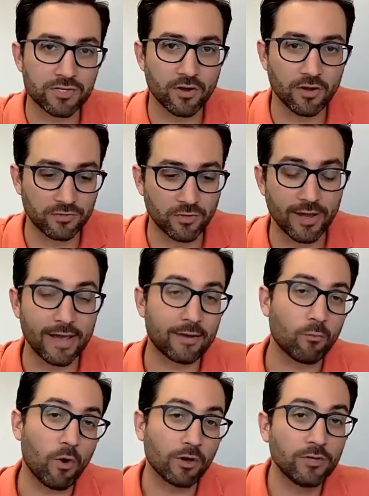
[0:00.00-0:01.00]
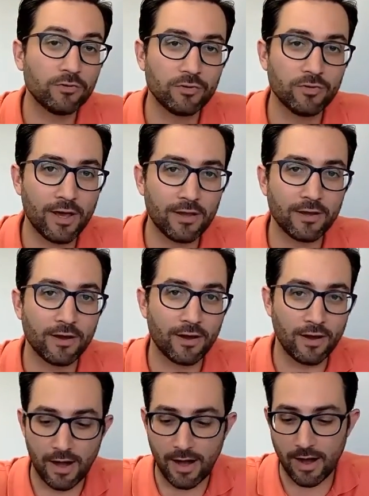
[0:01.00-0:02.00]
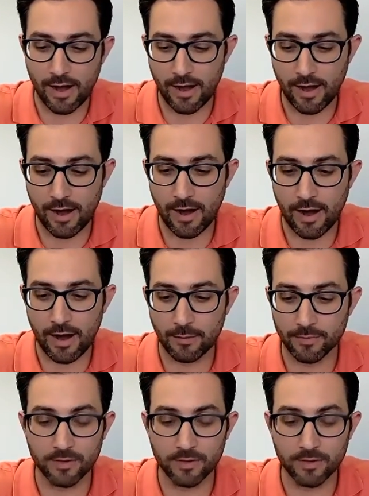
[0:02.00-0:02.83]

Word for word: do you go to? And while you do that, mm-hmm. I'm